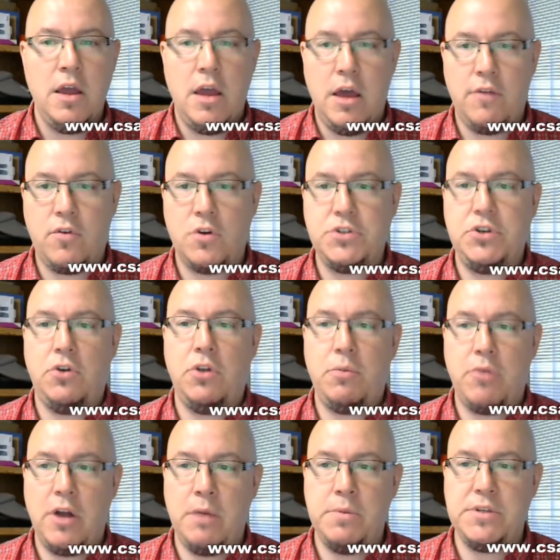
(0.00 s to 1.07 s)
And of course, the only
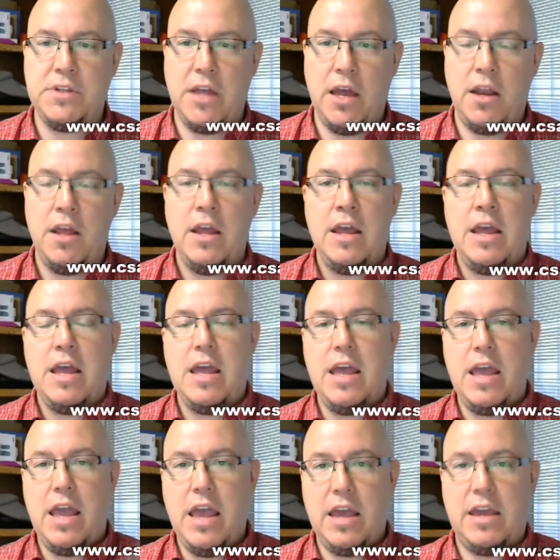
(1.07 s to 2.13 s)
problem is that
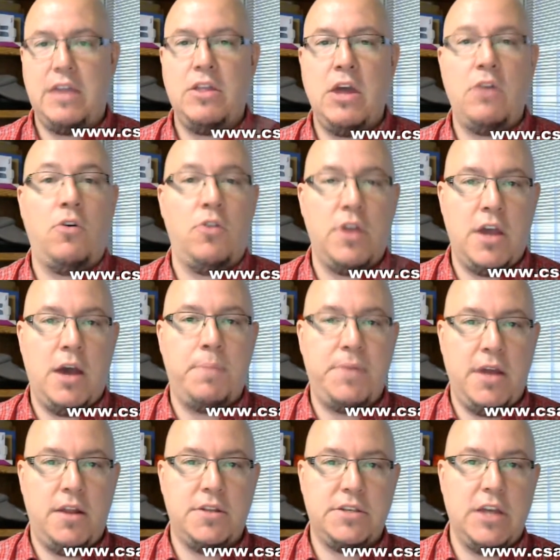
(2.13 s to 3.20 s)
it can then only
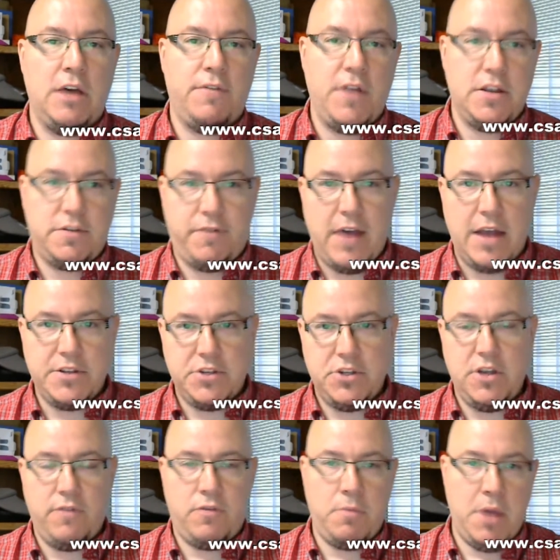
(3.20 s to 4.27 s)
update itself as fast as the
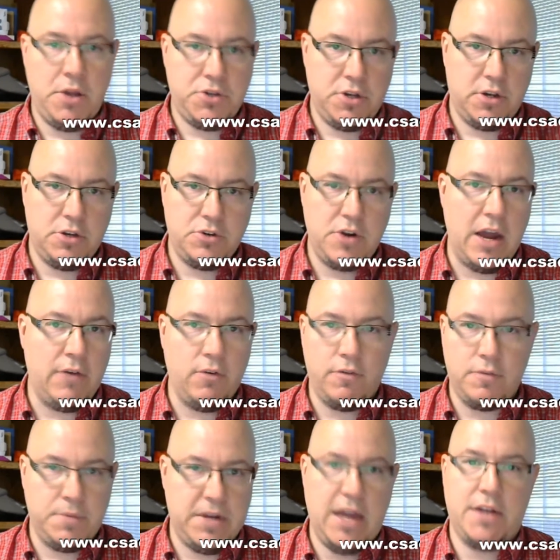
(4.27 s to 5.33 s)
information can travel
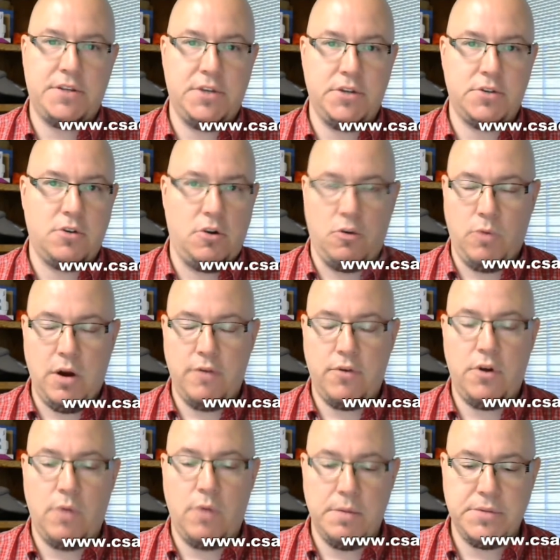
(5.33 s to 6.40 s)
from Texas or wherever
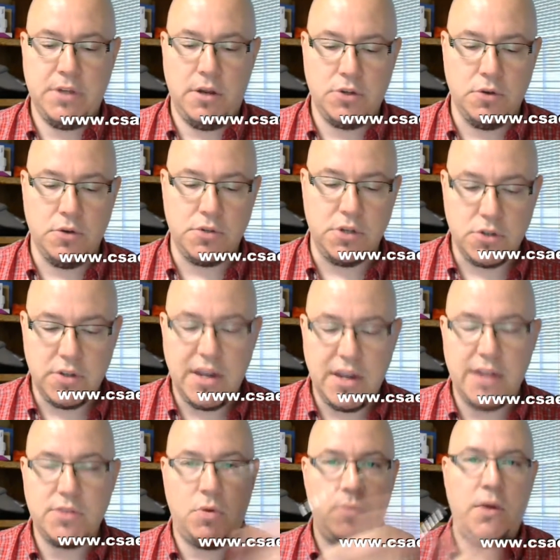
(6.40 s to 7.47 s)
your website is hosted. So
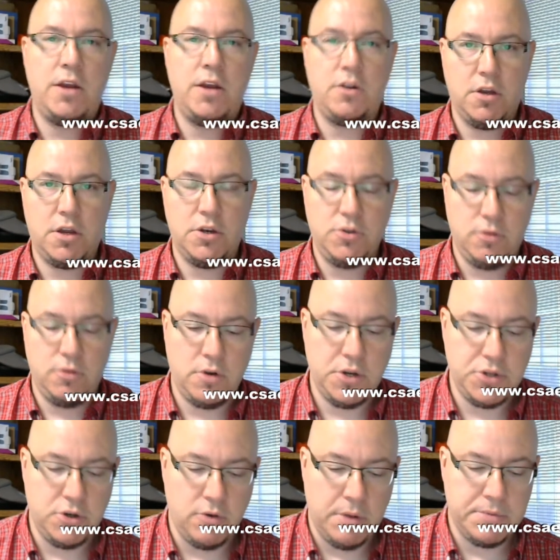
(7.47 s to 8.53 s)
that's one way to look into
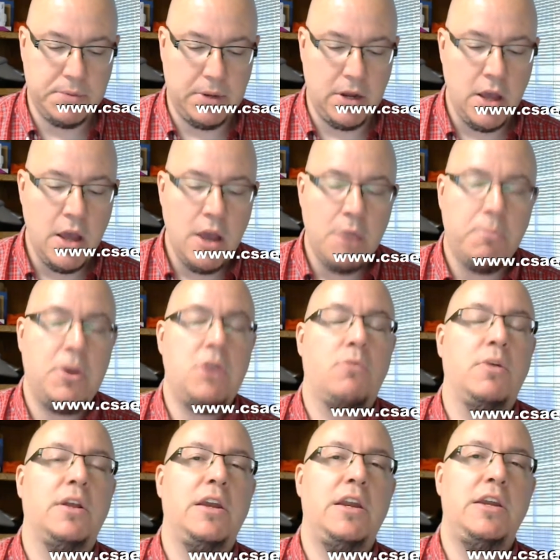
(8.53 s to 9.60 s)
increasing your web speed. But you
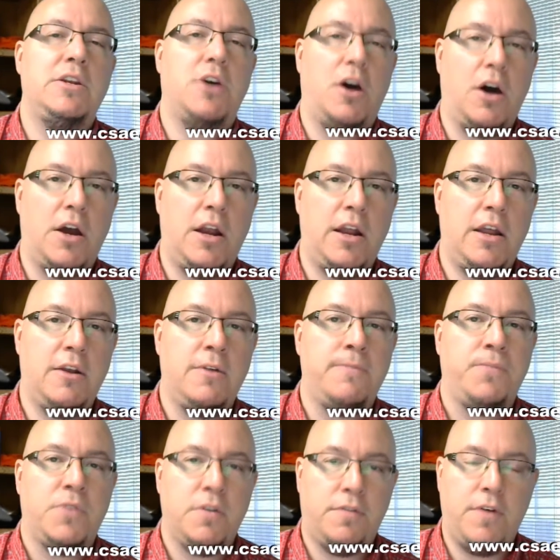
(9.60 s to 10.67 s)
really need to audit it
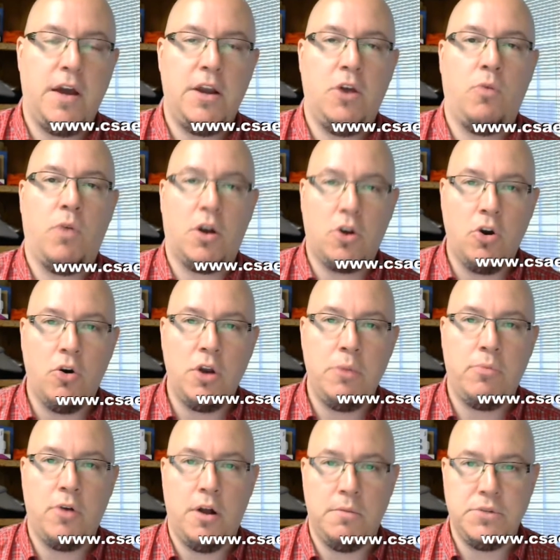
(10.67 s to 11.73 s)
to find out what coding
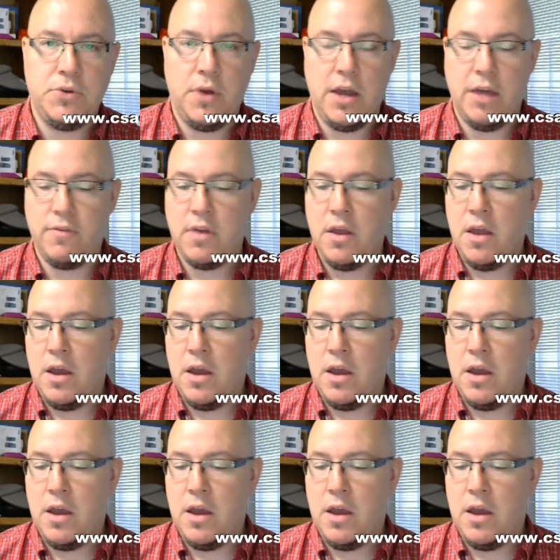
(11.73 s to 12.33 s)
problems you have.